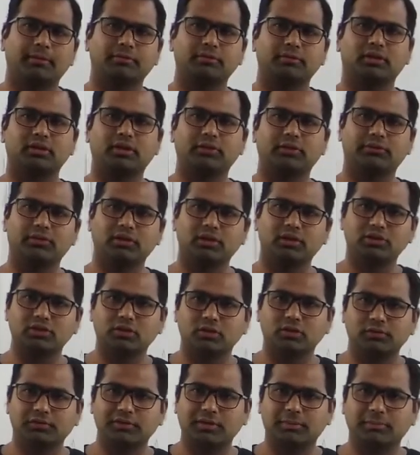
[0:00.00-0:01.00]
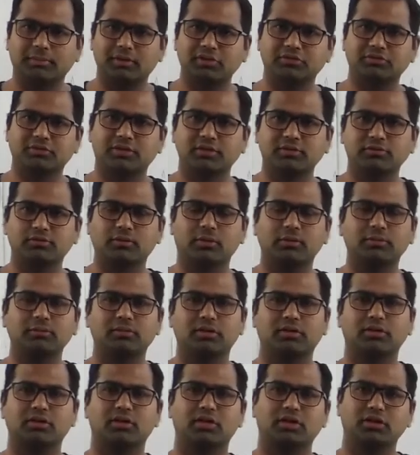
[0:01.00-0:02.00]
the definition of Laplace
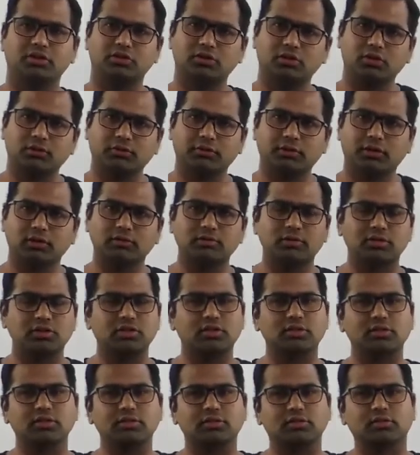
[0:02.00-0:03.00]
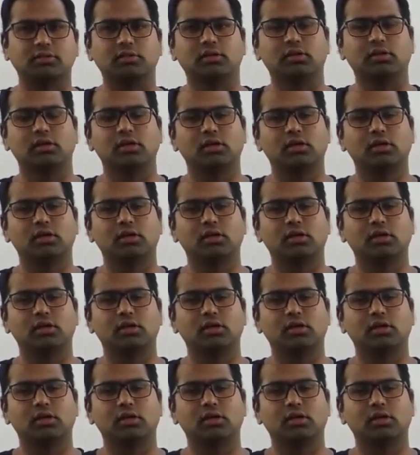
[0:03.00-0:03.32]
transform, the region of convergence,